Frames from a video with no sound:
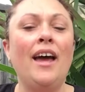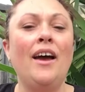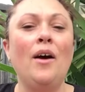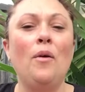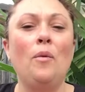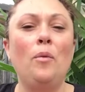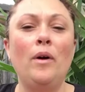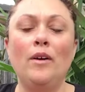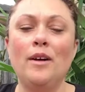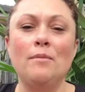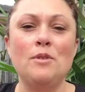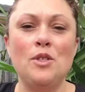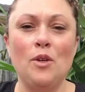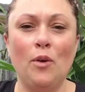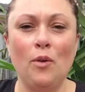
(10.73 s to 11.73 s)
Welcome
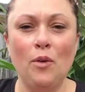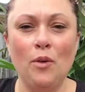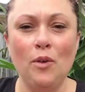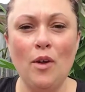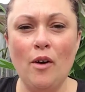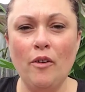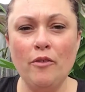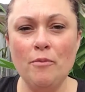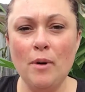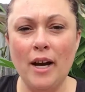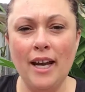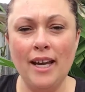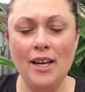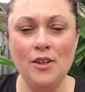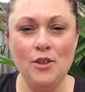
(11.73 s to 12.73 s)
to all of
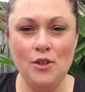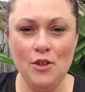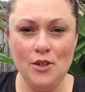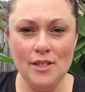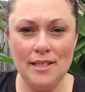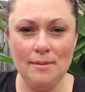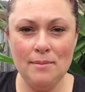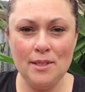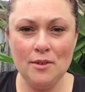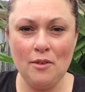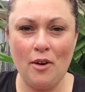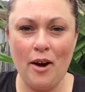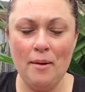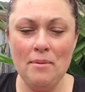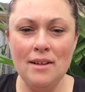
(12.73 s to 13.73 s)
my new
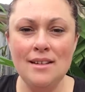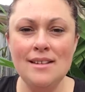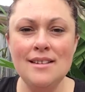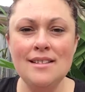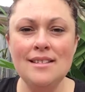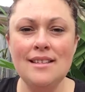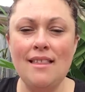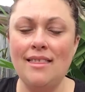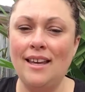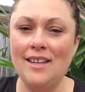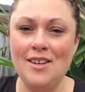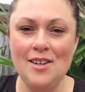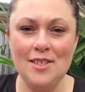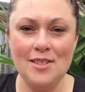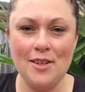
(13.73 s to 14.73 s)
subscribers. Thank
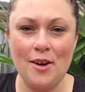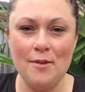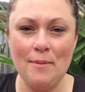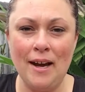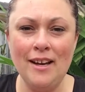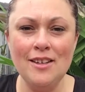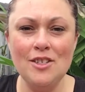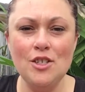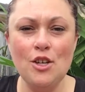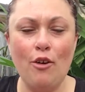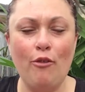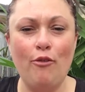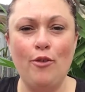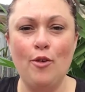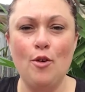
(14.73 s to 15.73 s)
you so much
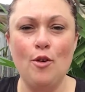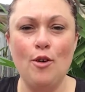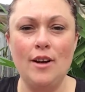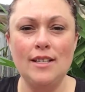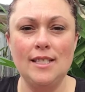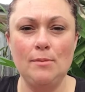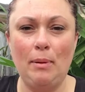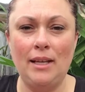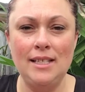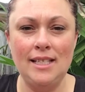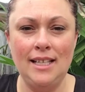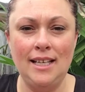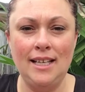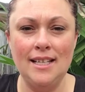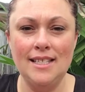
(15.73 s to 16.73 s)
for
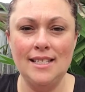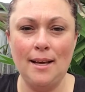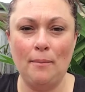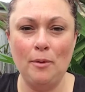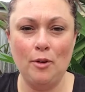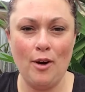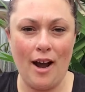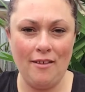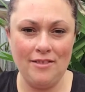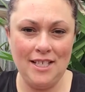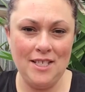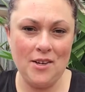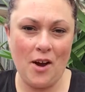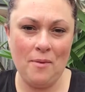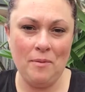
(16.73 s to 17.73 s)
spending some crafty
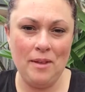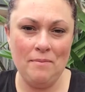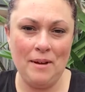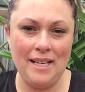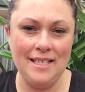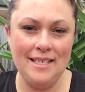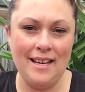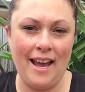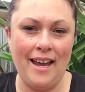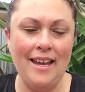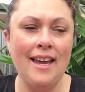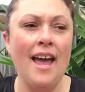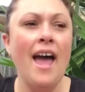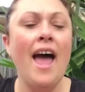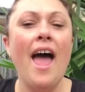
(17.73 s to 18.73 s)
time with me today.
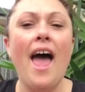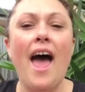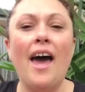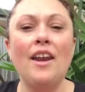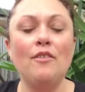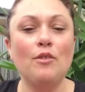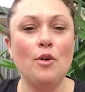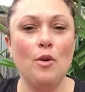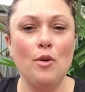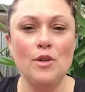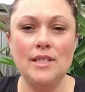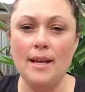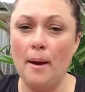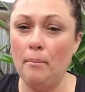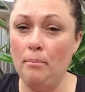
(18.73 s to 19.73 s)
And of
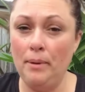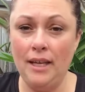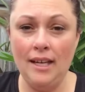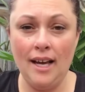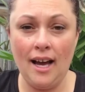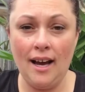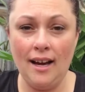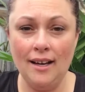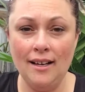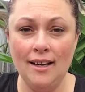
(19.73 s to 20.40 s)
course, a big hug